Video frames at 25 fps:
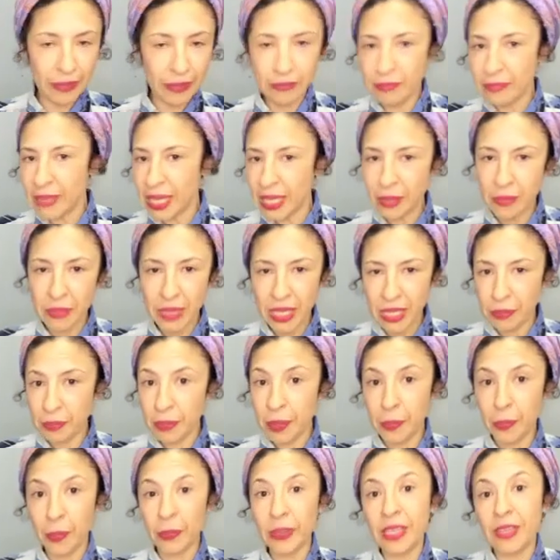many
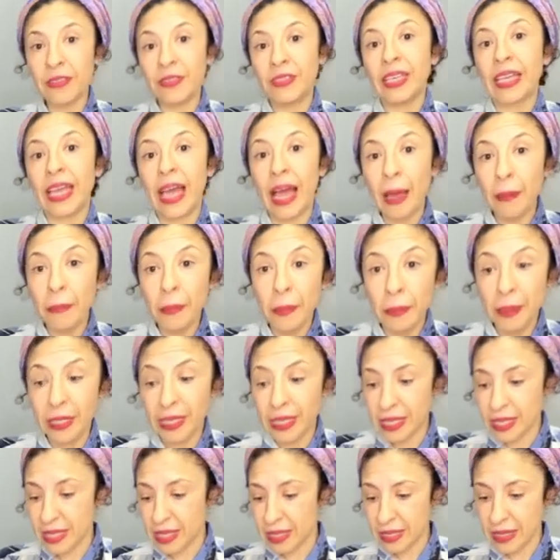people giving up
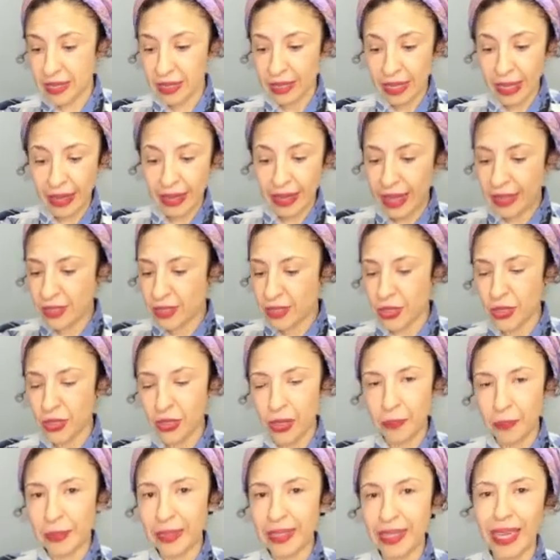because it gets too
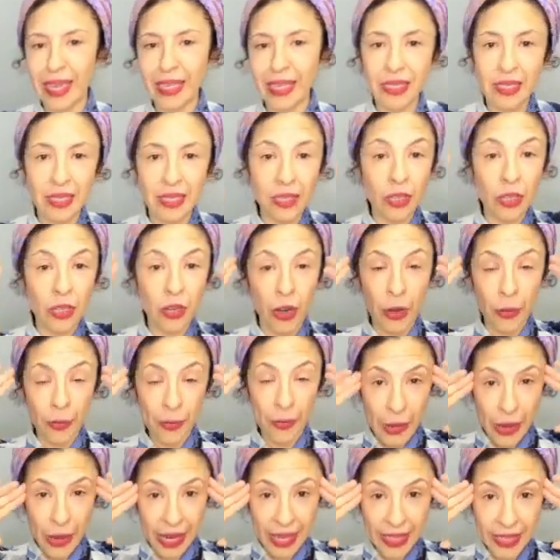complicated and our
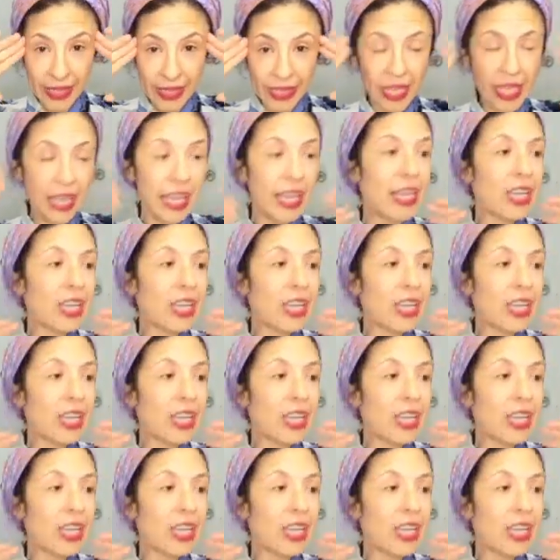brain